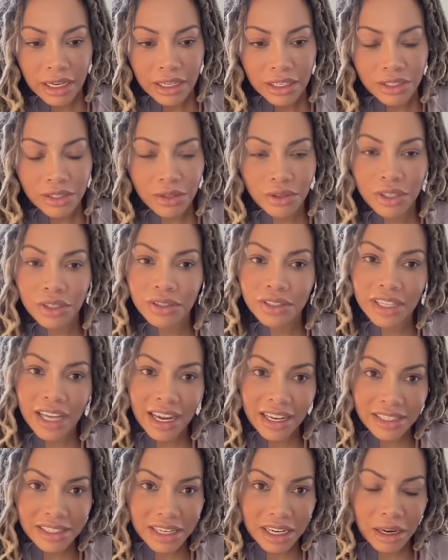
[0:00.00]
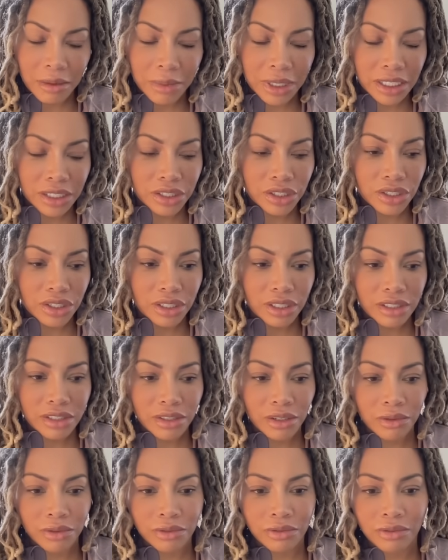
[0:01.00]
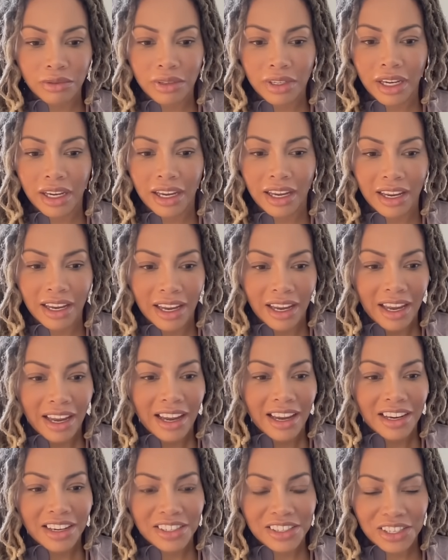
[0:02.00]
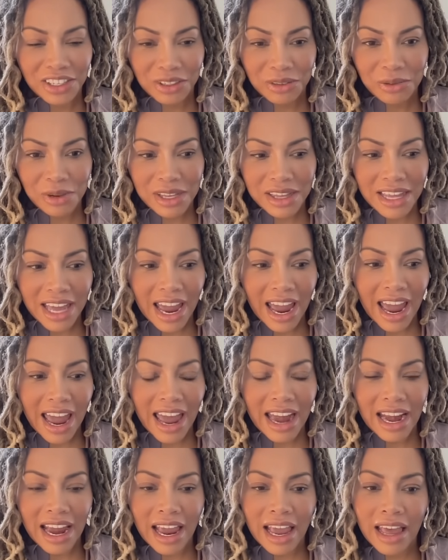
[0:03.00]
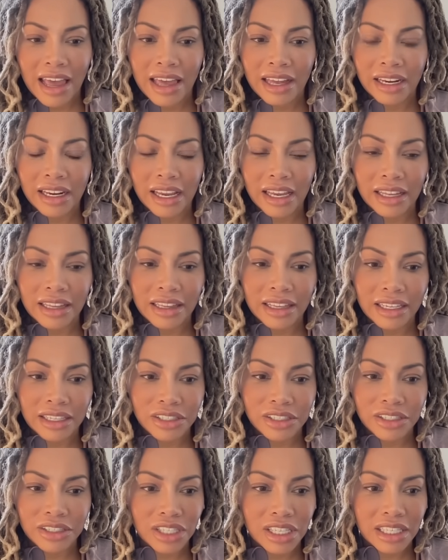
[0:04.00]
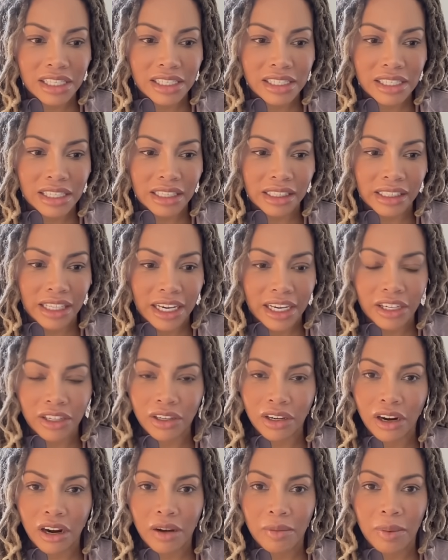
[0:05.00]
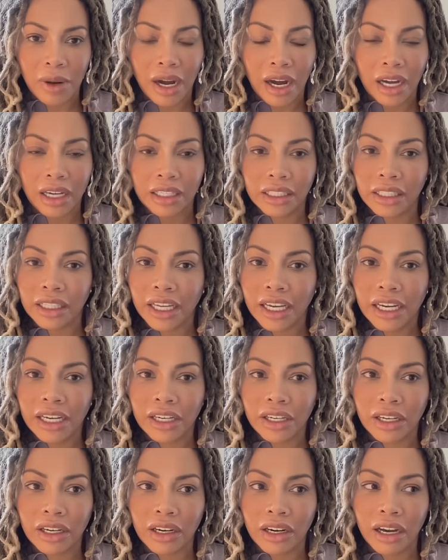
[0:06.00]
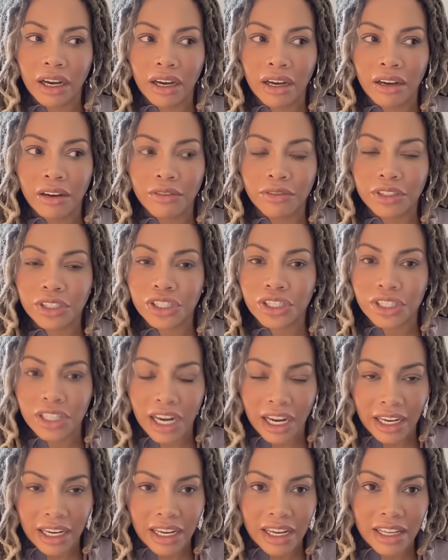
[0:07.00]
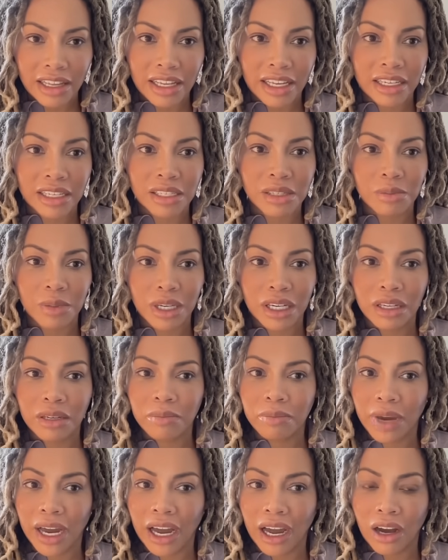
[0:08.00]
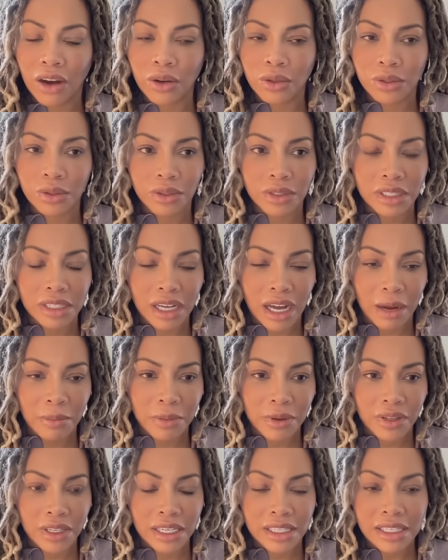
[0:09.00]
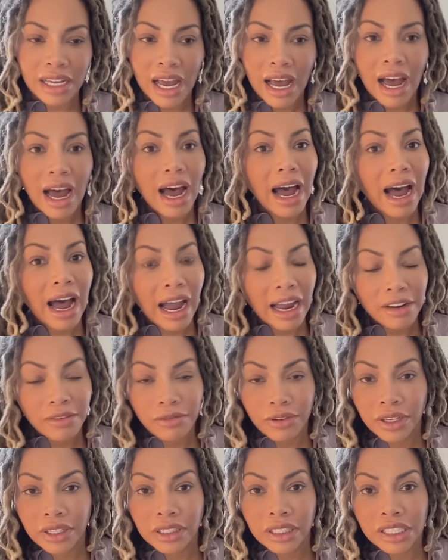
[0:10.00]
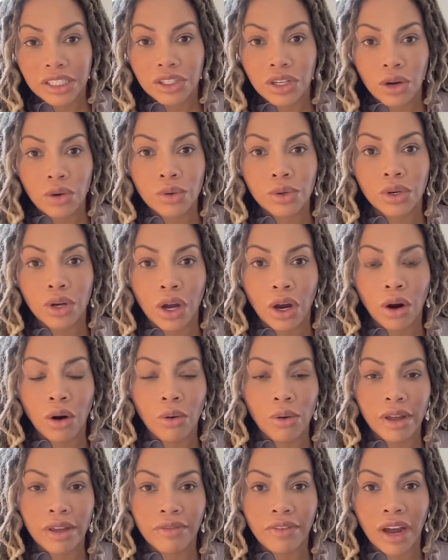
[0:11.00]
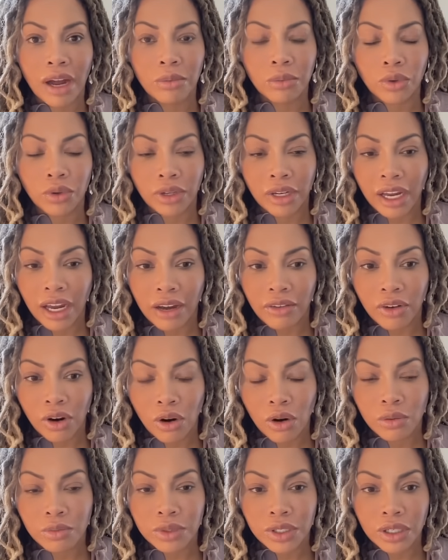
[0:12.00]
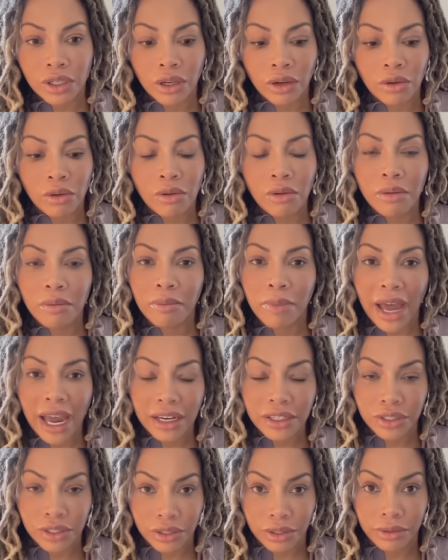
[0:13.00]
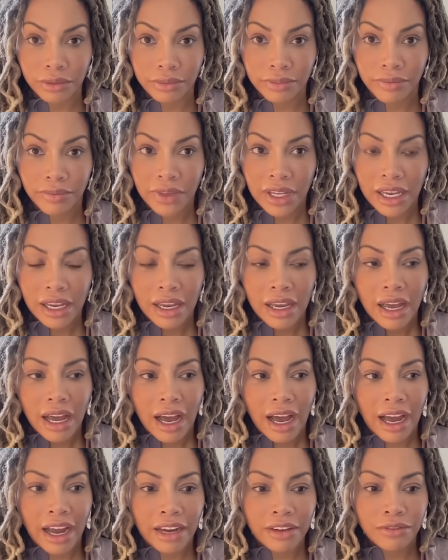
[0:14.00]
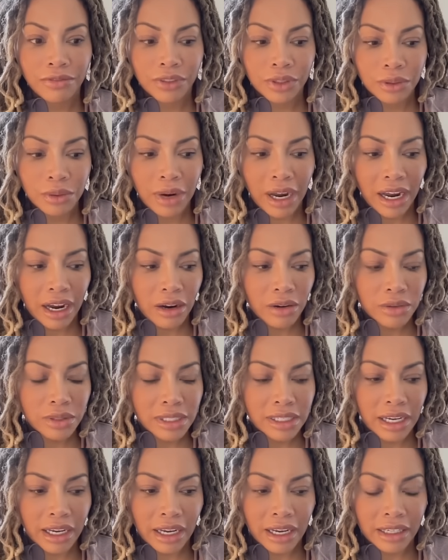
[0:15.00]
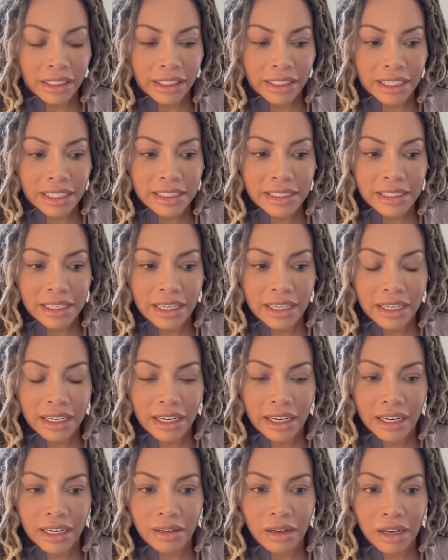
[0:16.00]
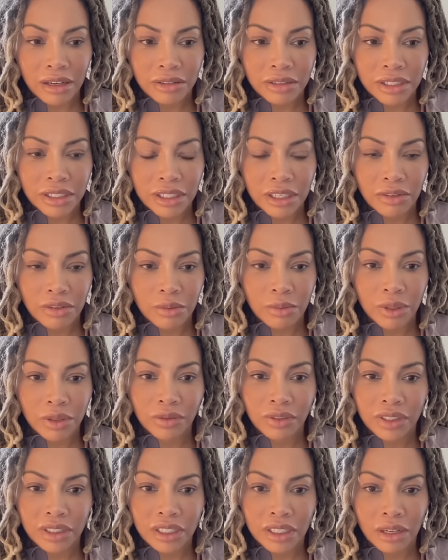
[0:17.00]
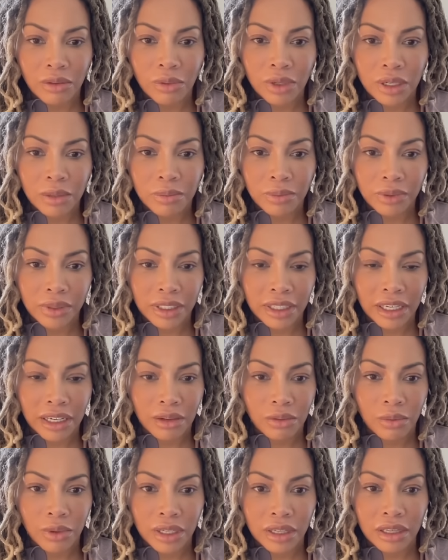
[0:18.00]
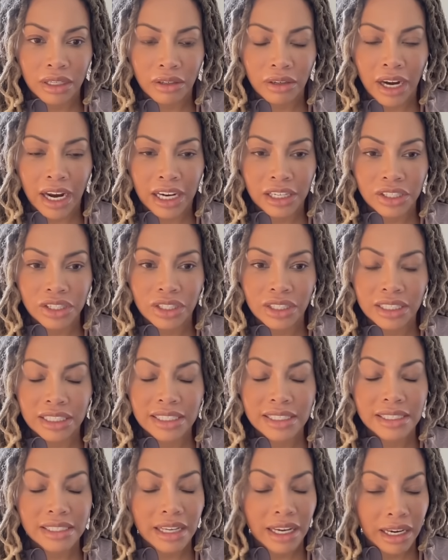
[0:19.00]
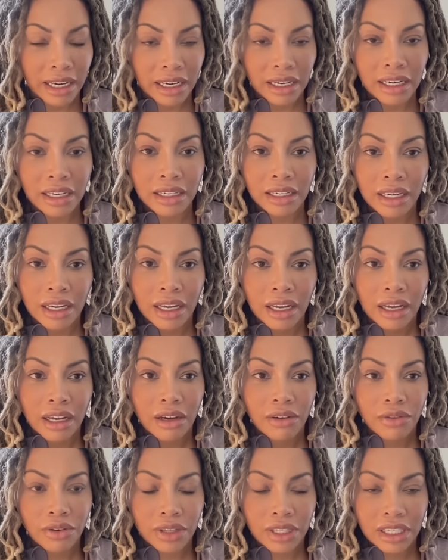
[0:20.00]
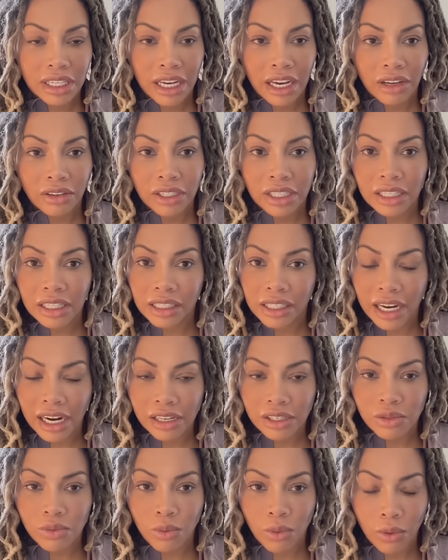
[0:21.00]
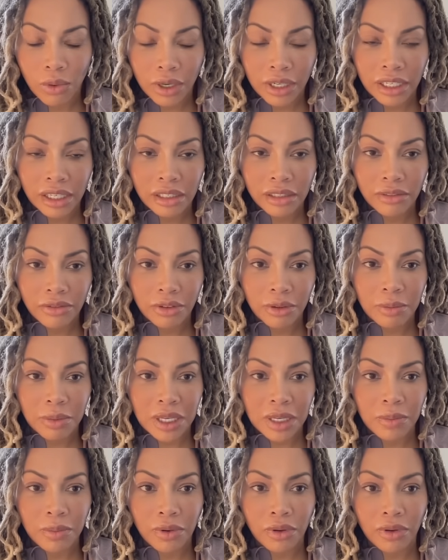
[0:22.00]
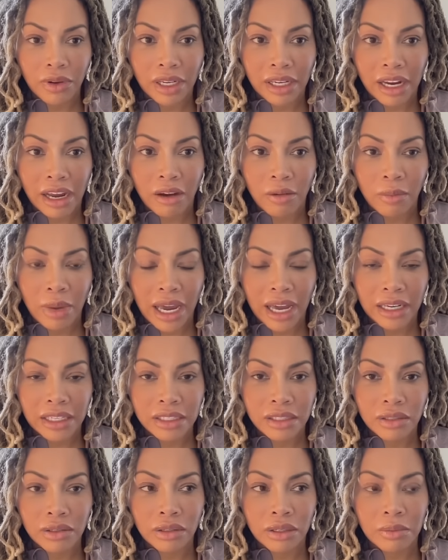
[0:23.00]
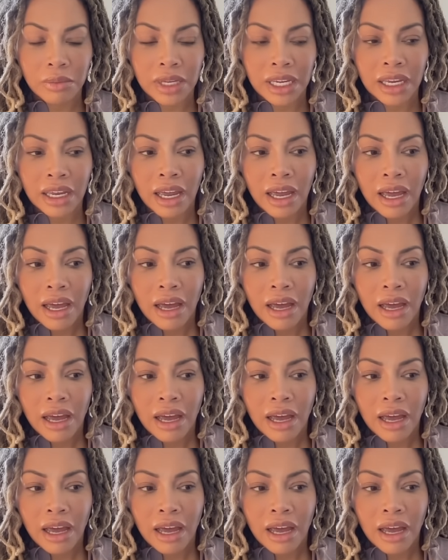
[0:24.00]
So there's that damage. So you're dealing with that. And there's just layer upon layer of shite that is being piled on top of this. I frankly don't know if I'm going to have a home to go back to. I flew out, uh, like I said, I, I, I'll just give you briefly, then I want to play what they're actually saying for the county, the last warning for people and how bad it's going to be.